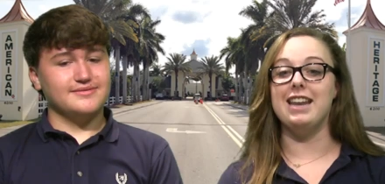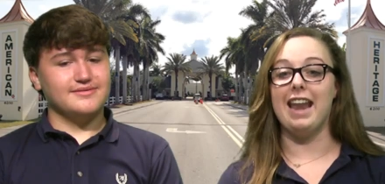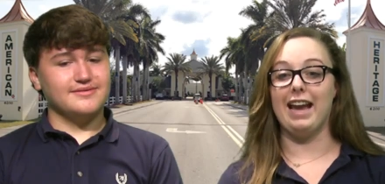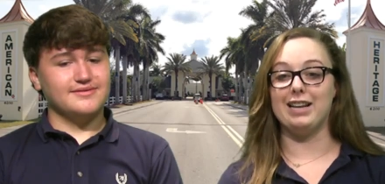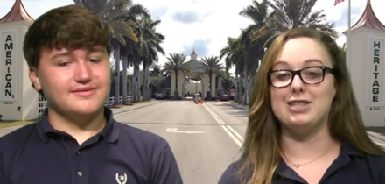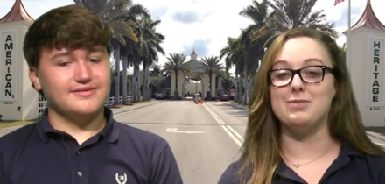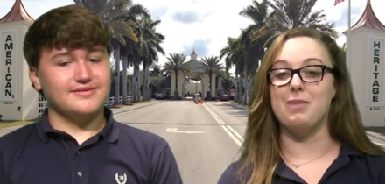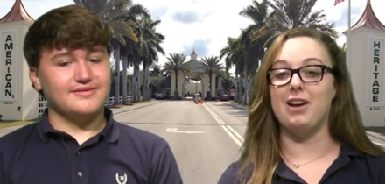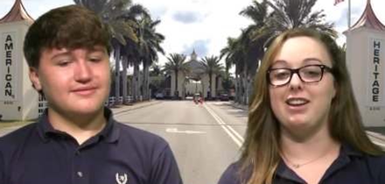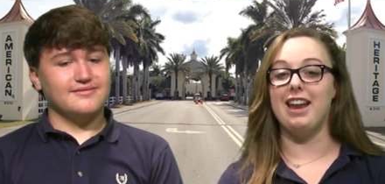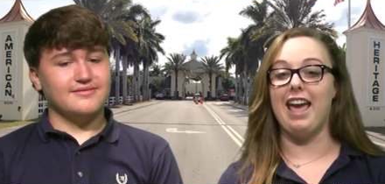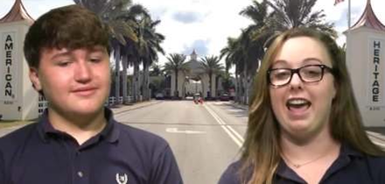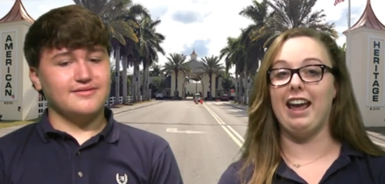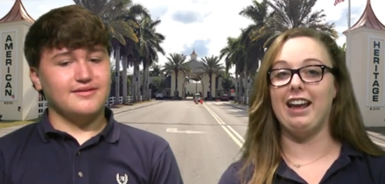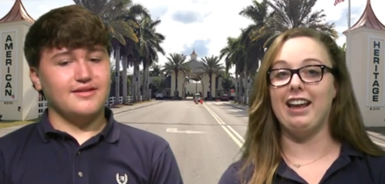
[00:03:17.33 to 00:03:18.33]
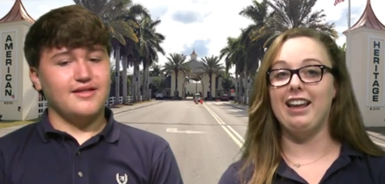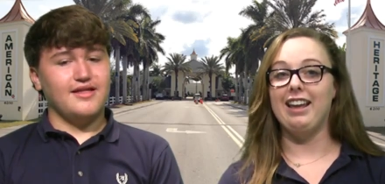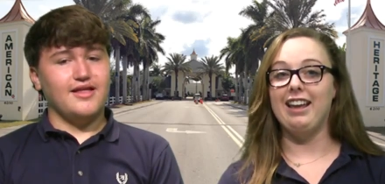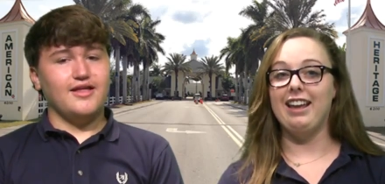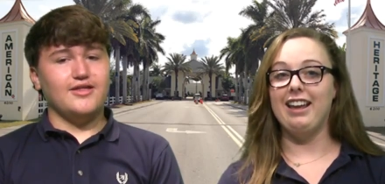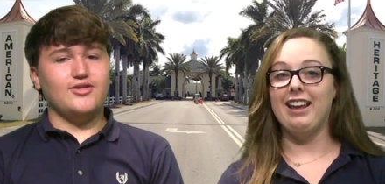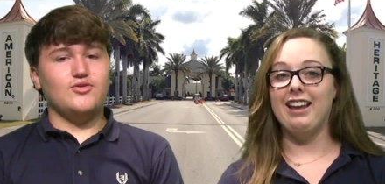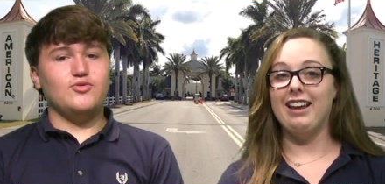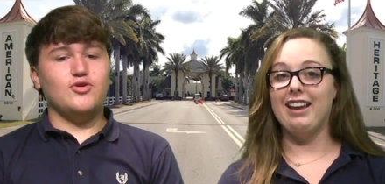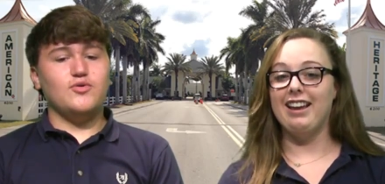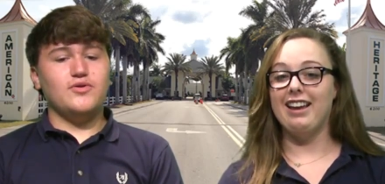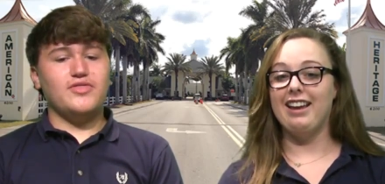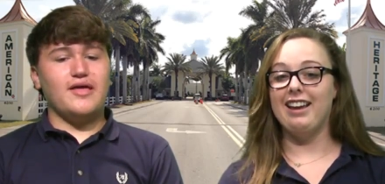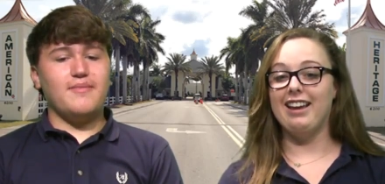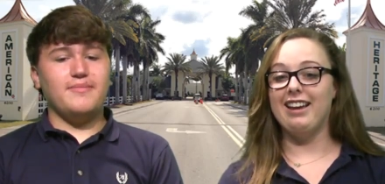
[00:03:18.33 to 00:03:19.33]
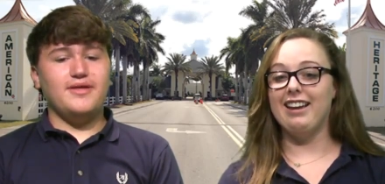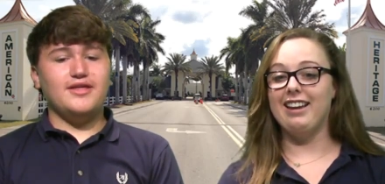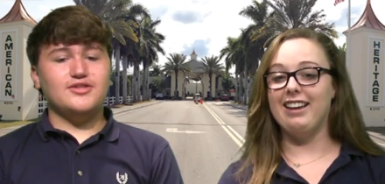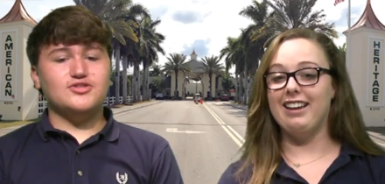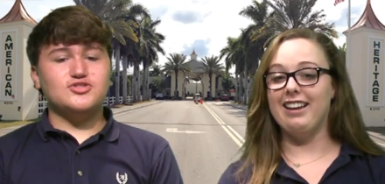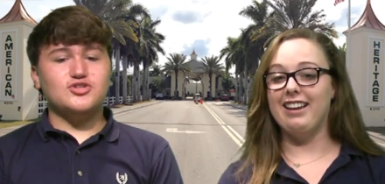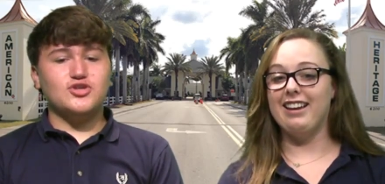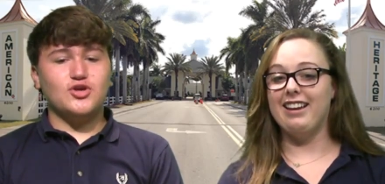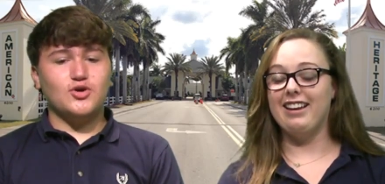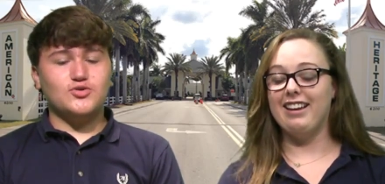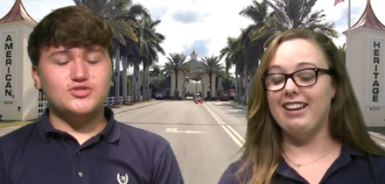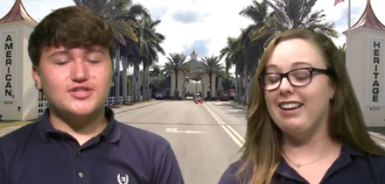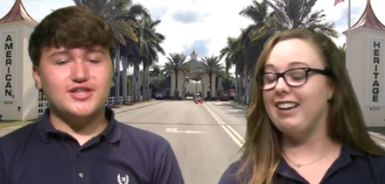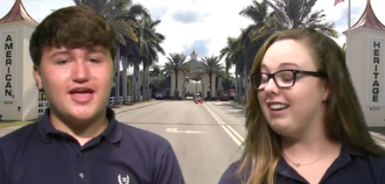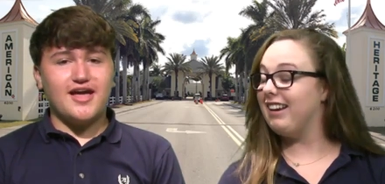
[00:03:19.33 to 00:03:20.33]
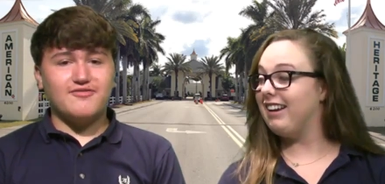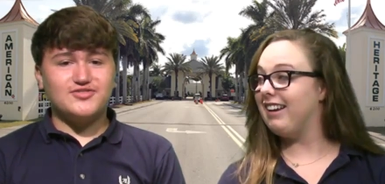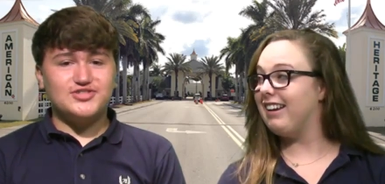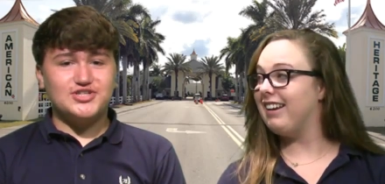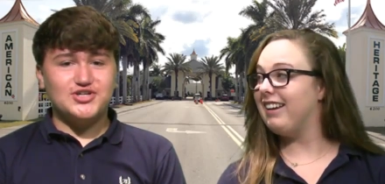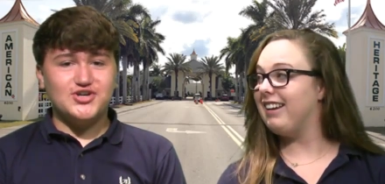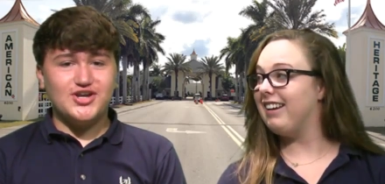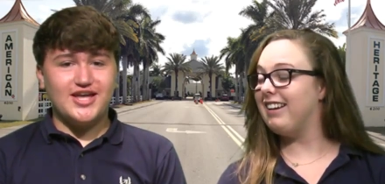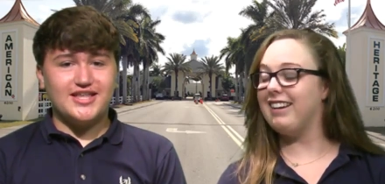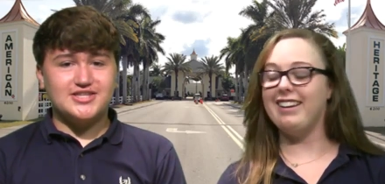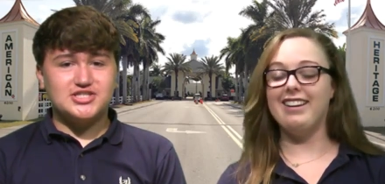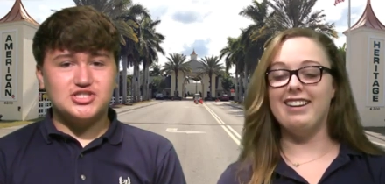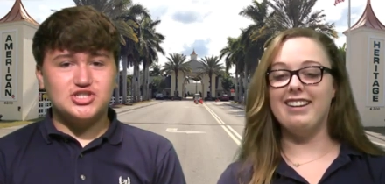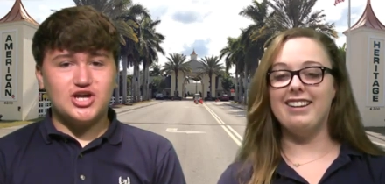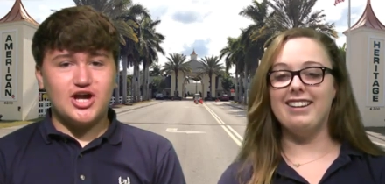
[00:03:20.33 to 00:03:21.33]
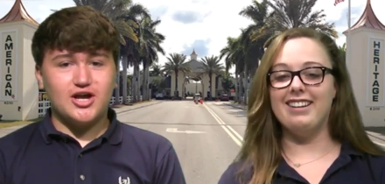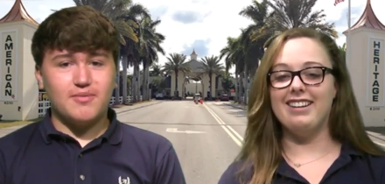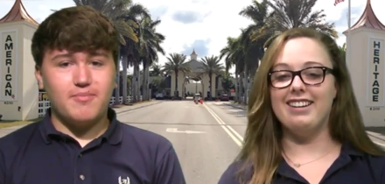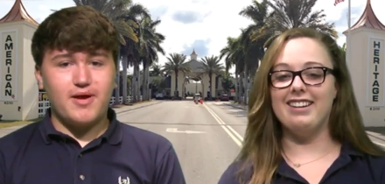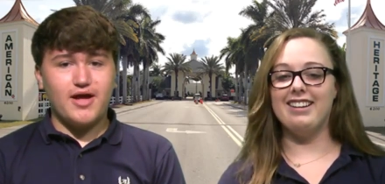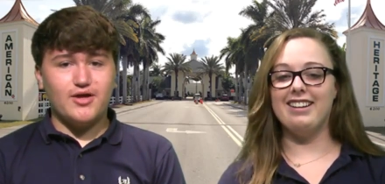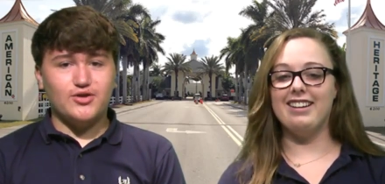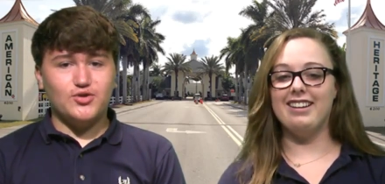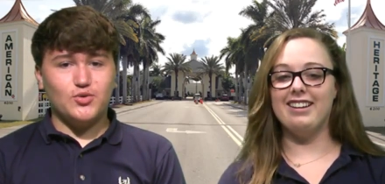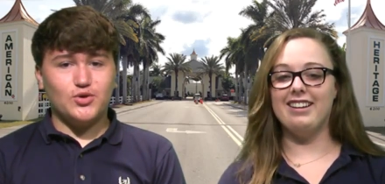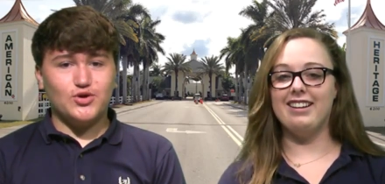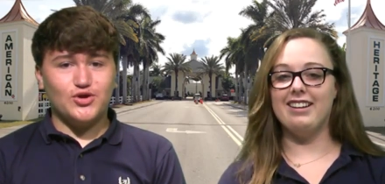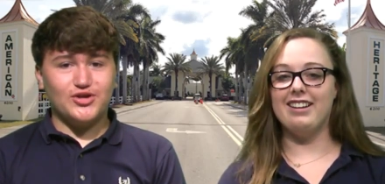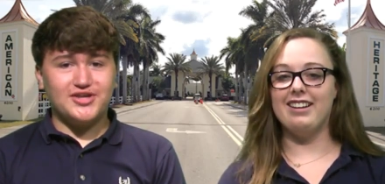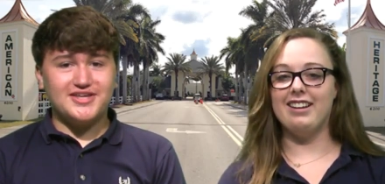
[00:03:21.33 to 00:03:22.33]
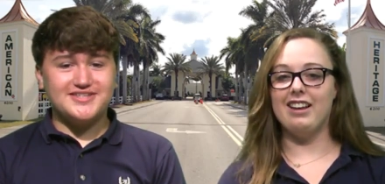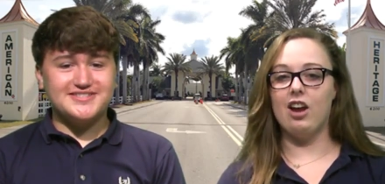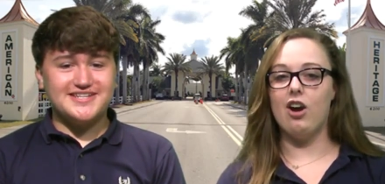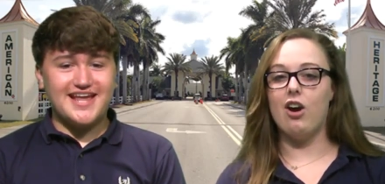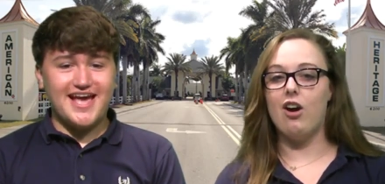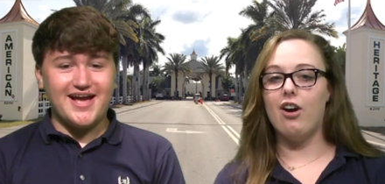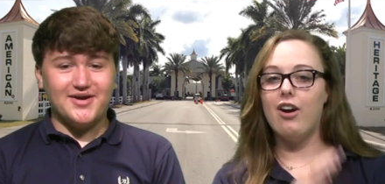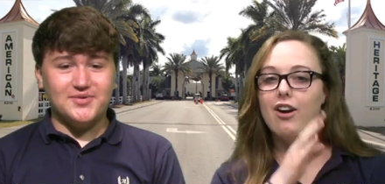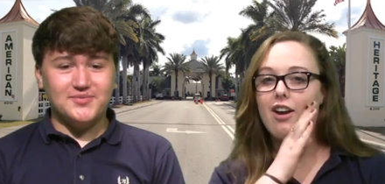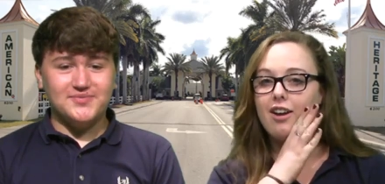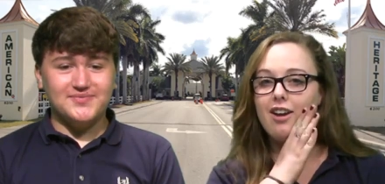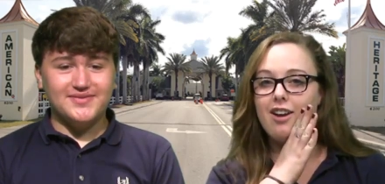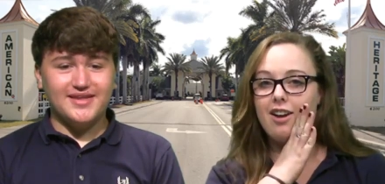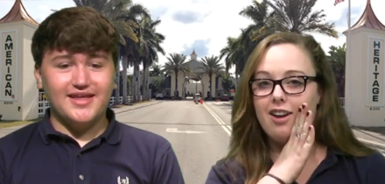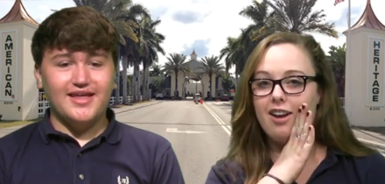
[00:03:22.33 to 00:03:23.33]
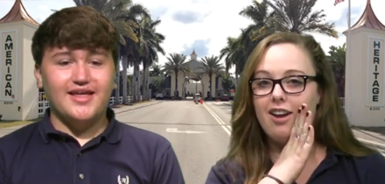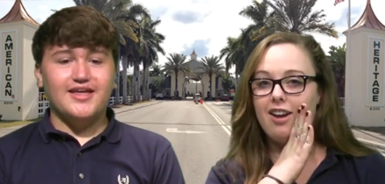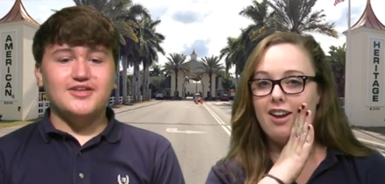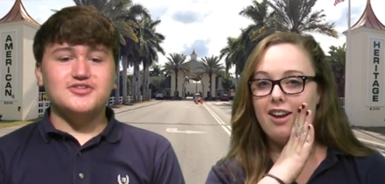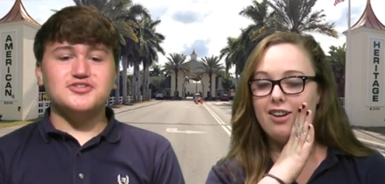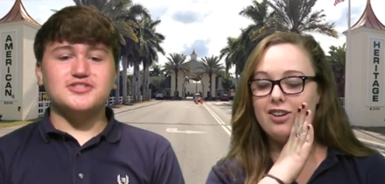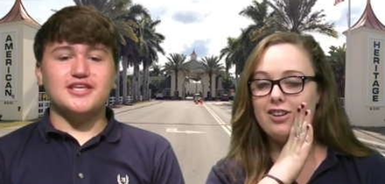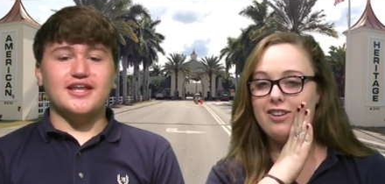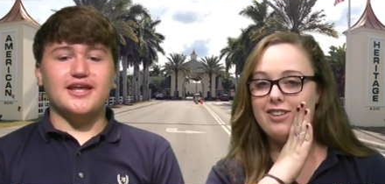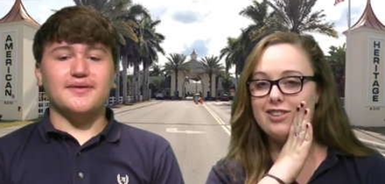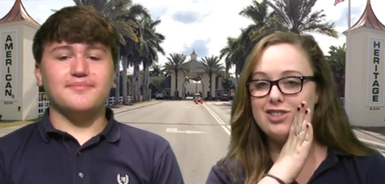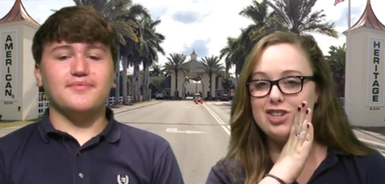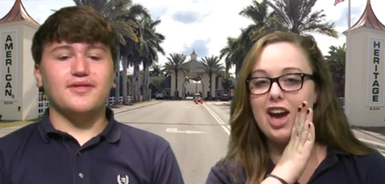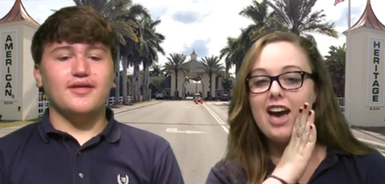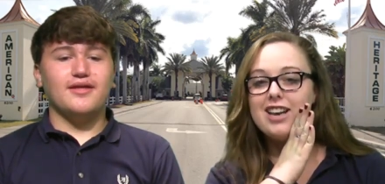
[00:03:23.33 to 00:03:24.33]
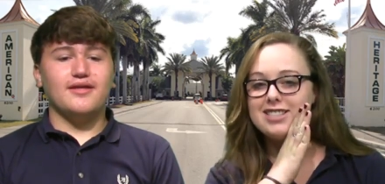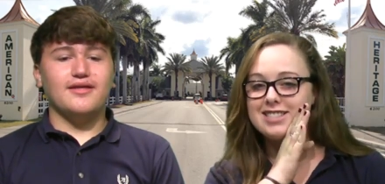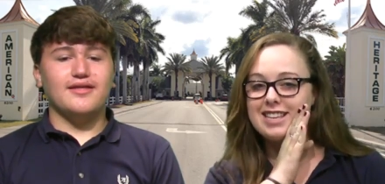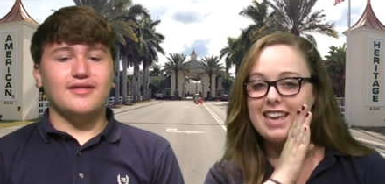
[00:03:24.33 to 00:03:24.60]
Speaker 1: next Monday.
Speaker 2: You know what that means? Go to the cafeteria and stockpile your cookies now. Just kidding. Just